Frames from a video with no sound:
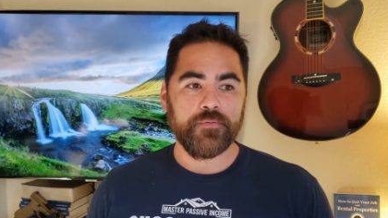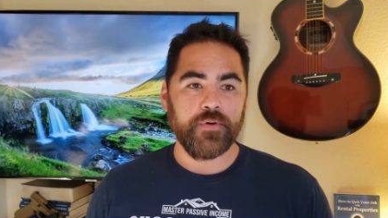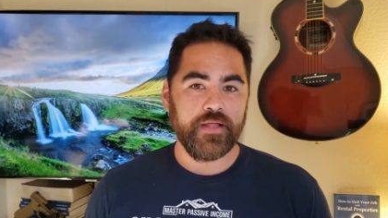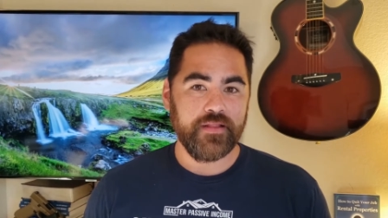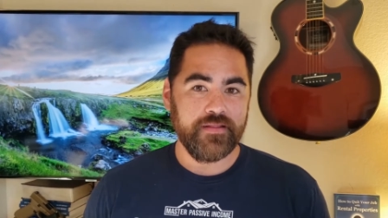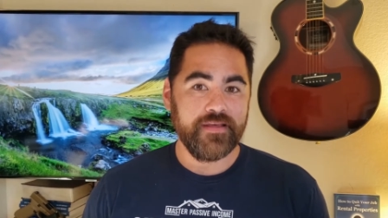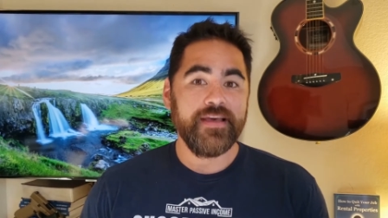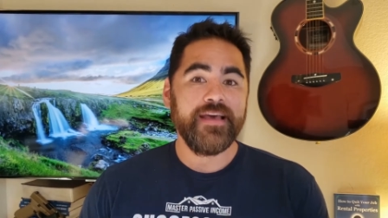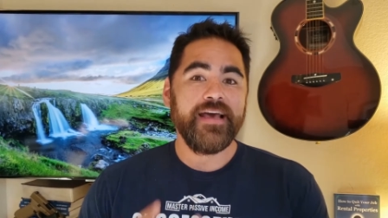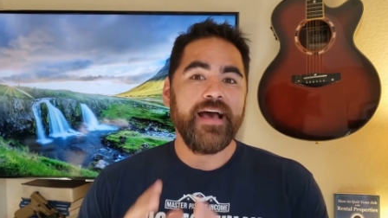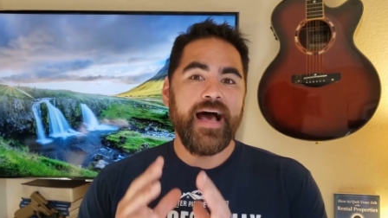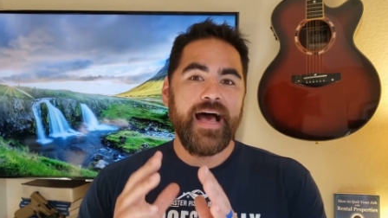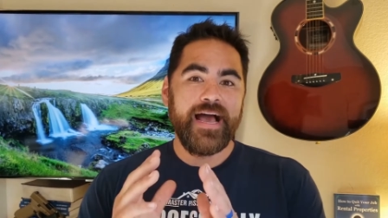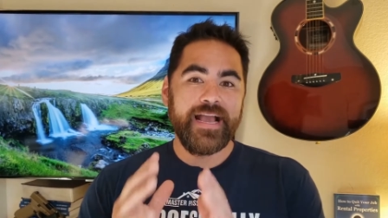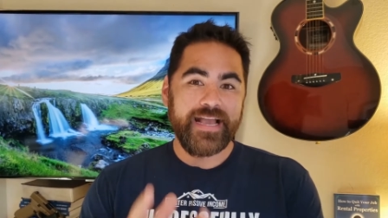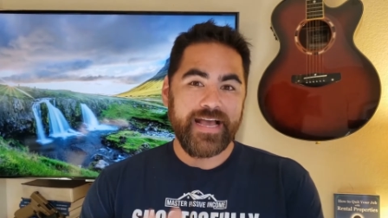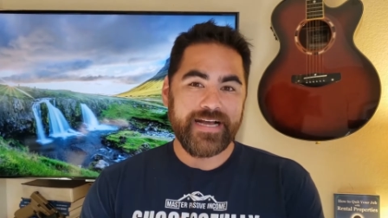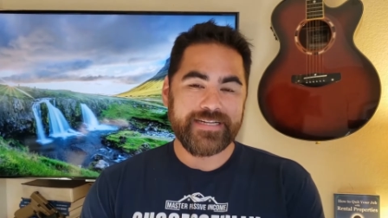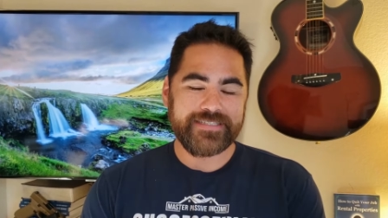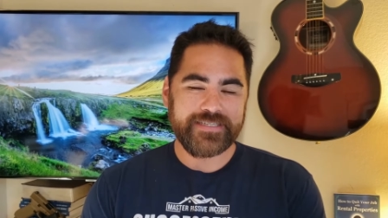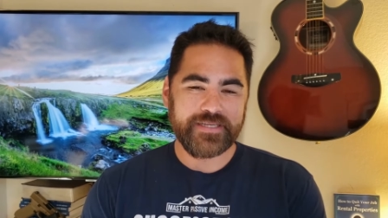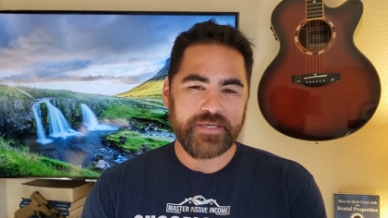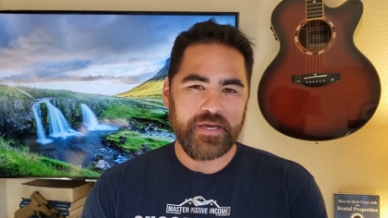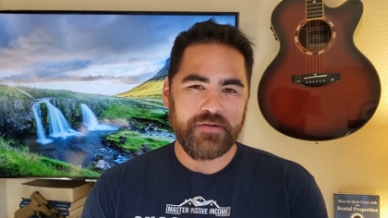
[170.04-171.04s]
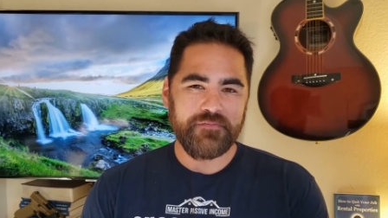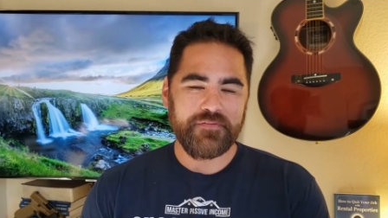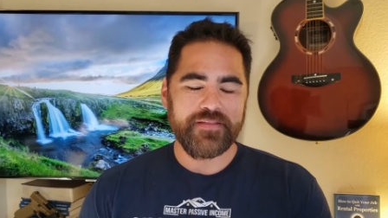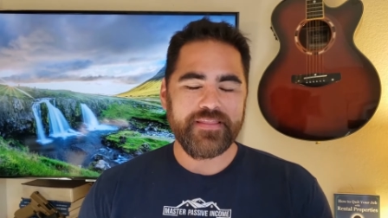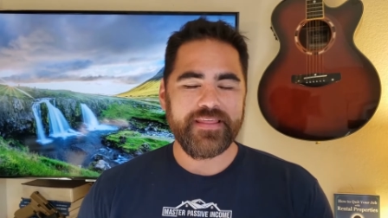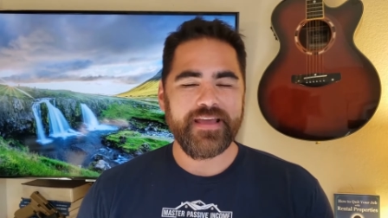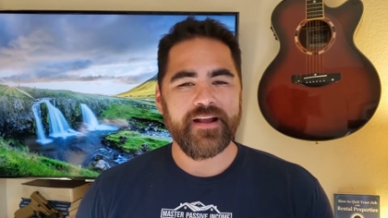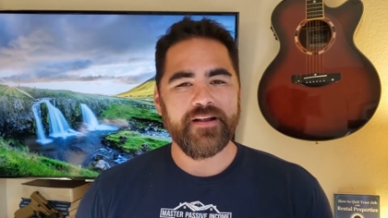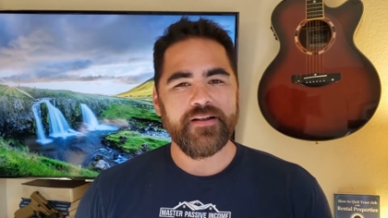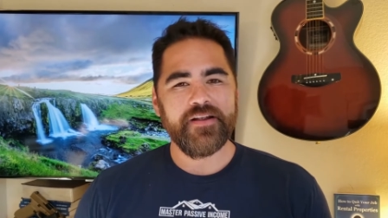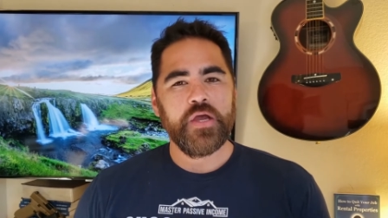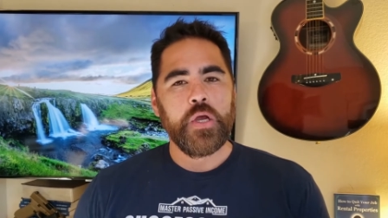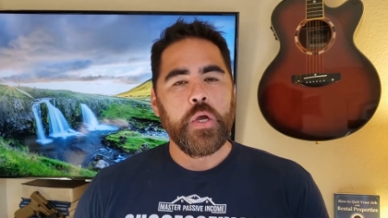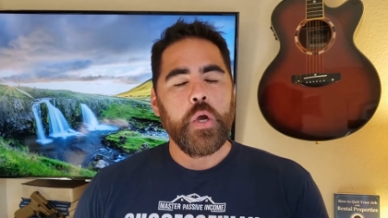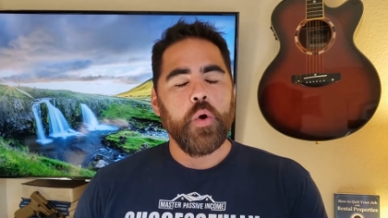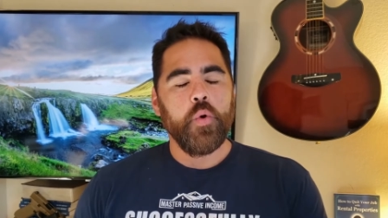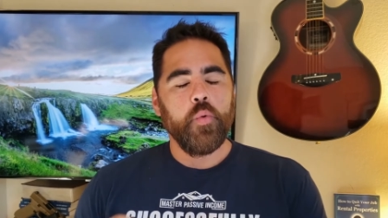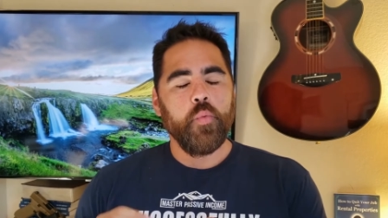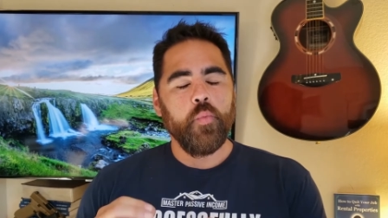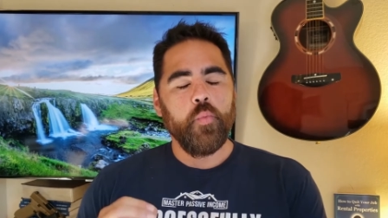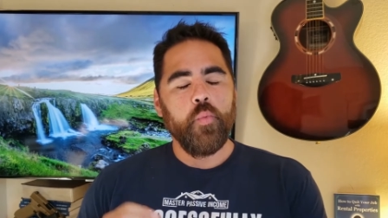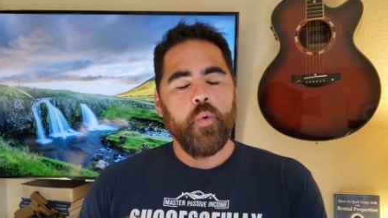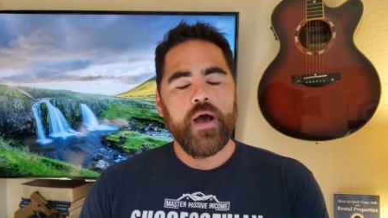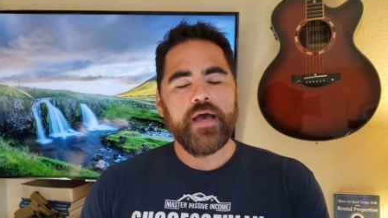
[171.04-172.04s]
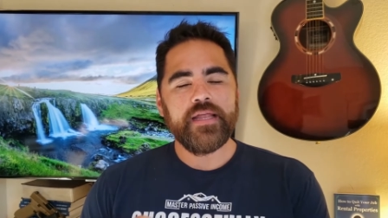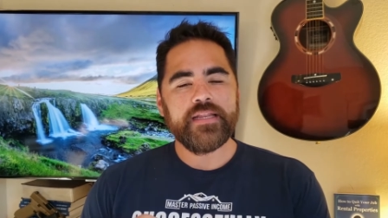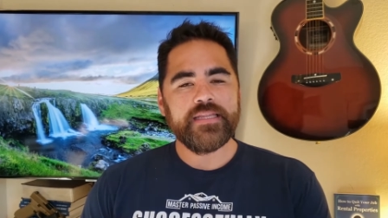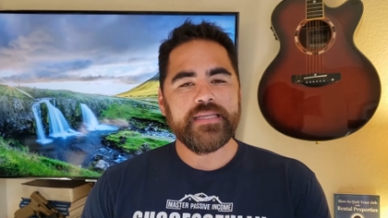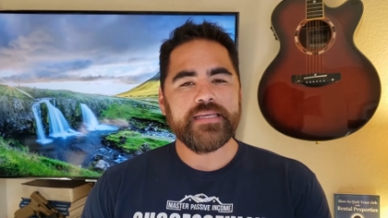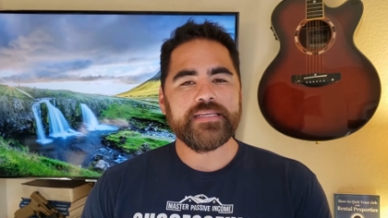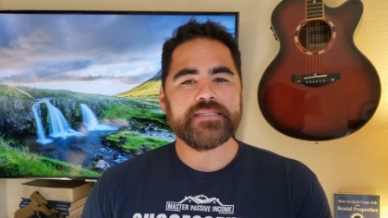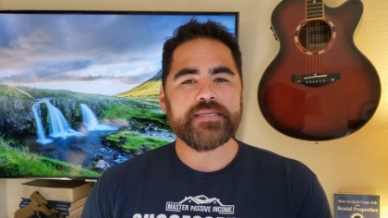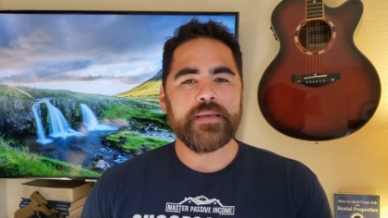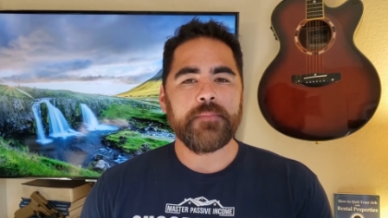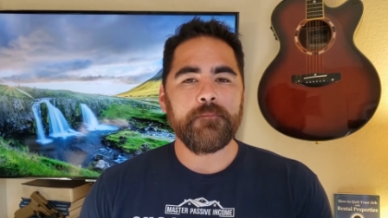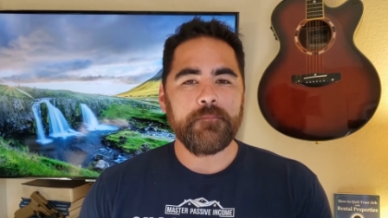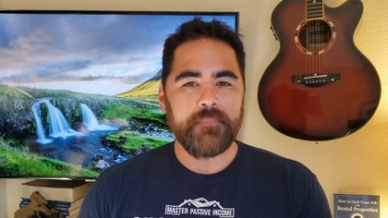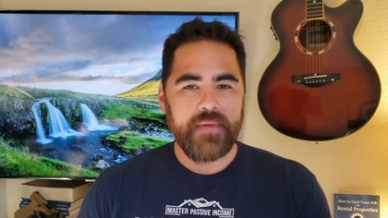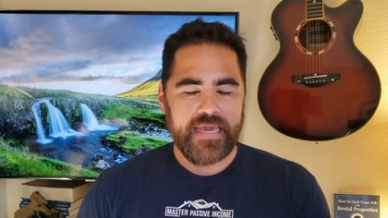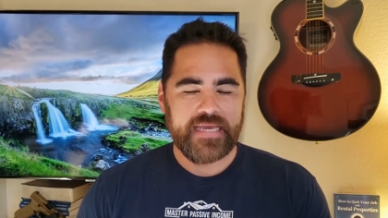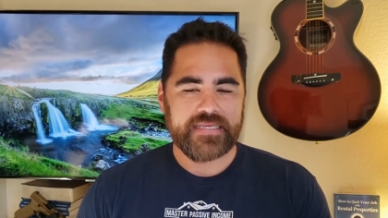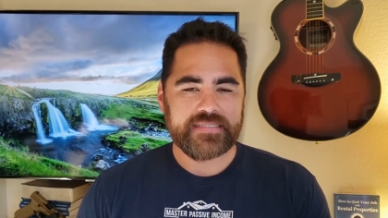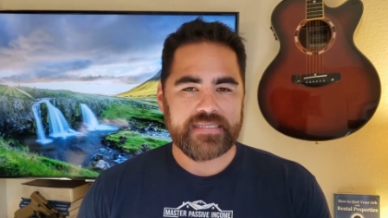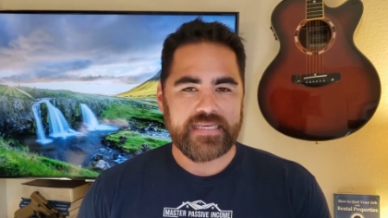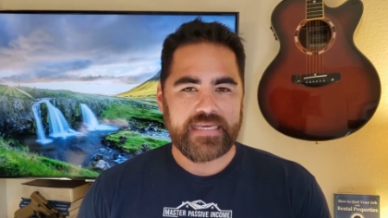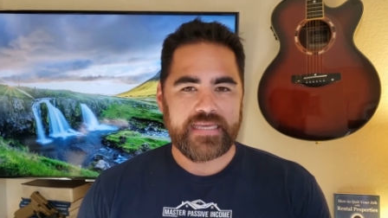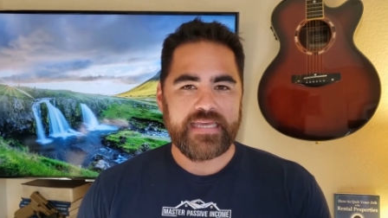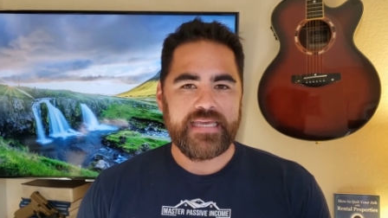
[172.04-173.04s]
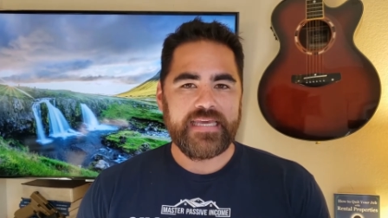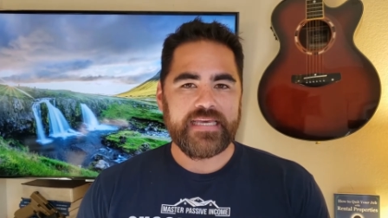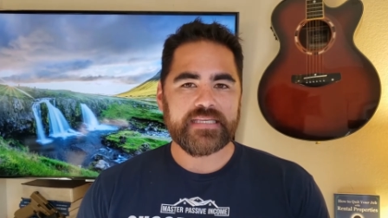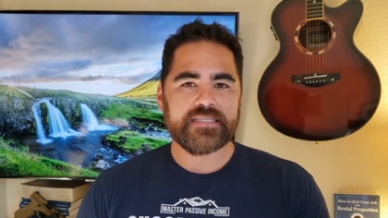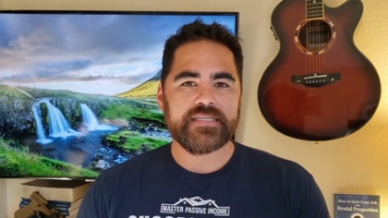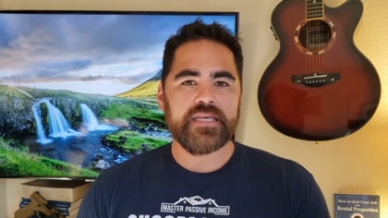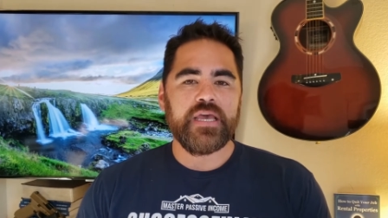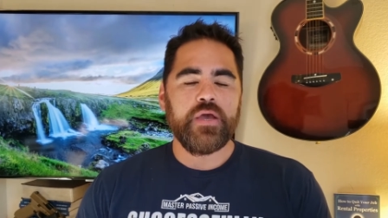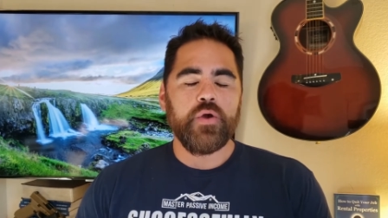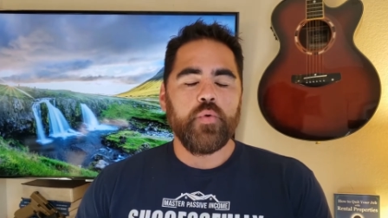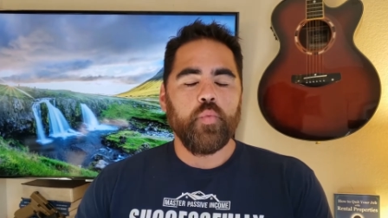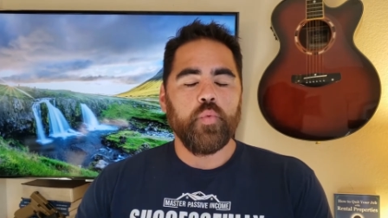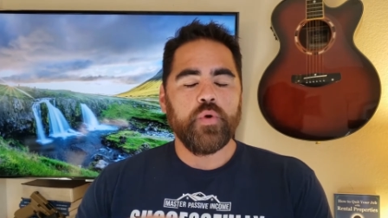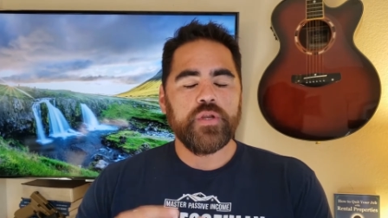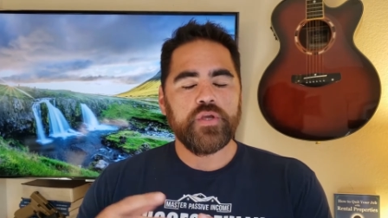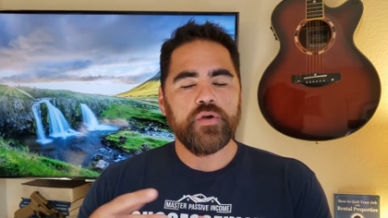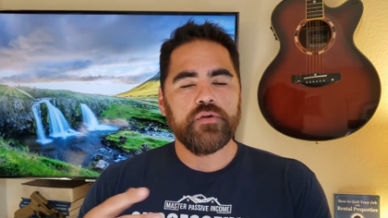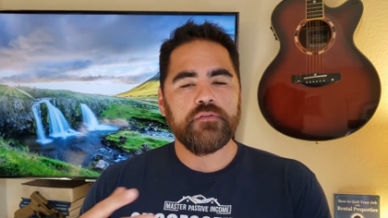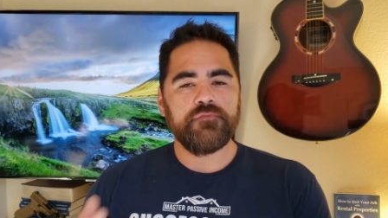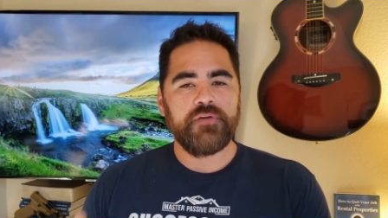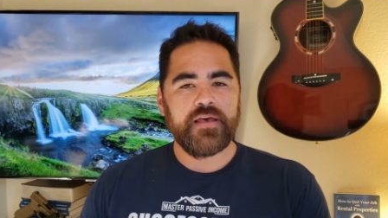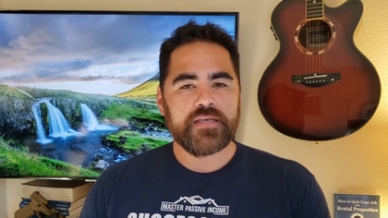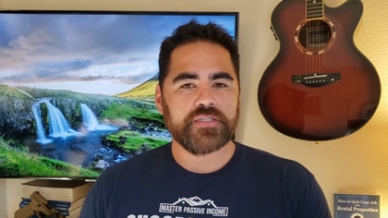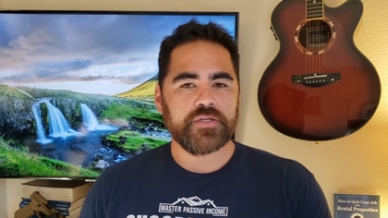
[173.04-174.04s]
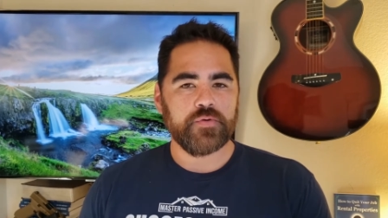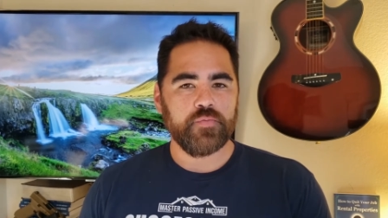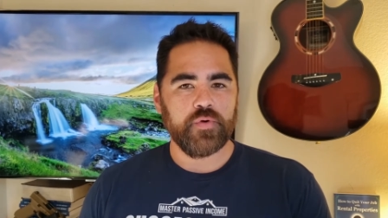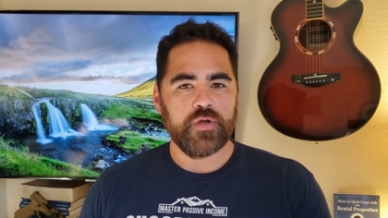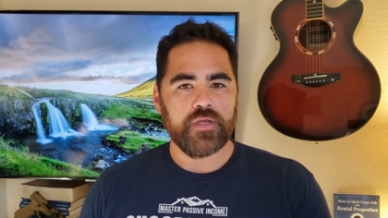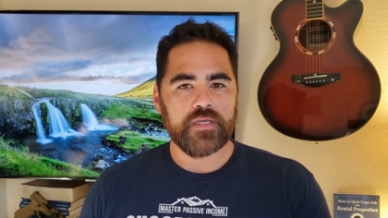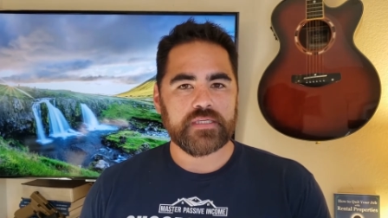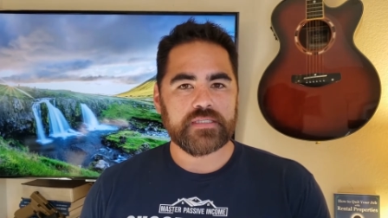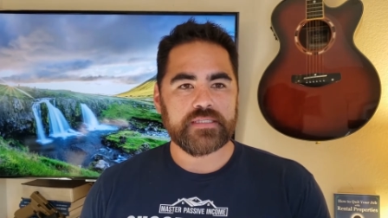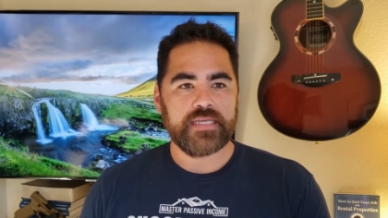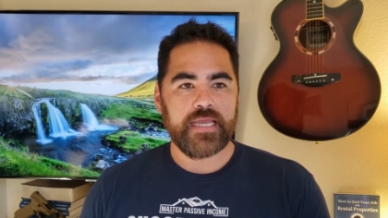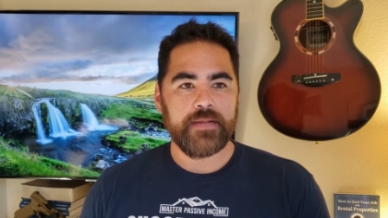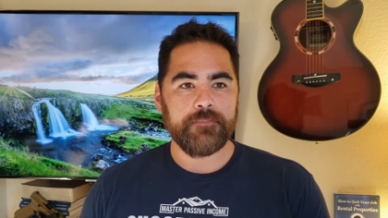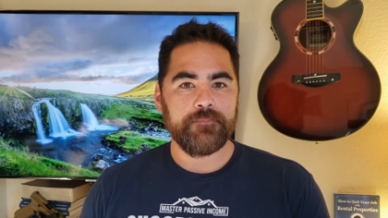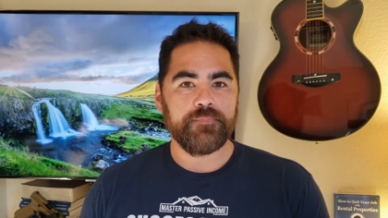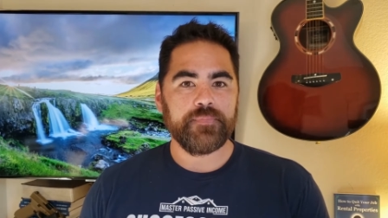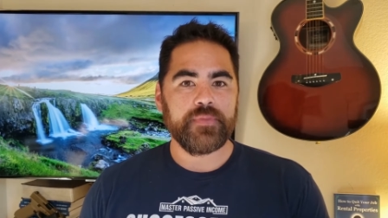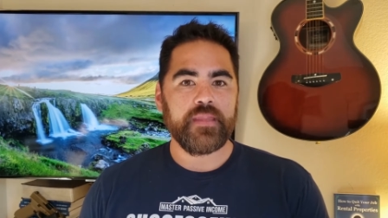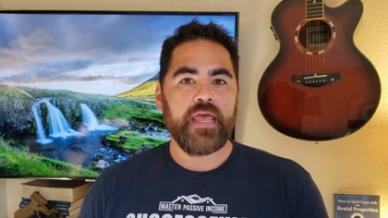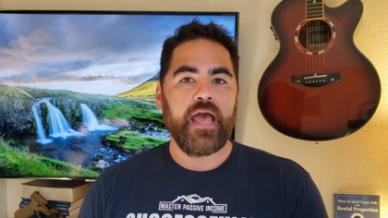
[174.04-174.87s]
Well, I got you covered there what is amazing is when you invest in real estate,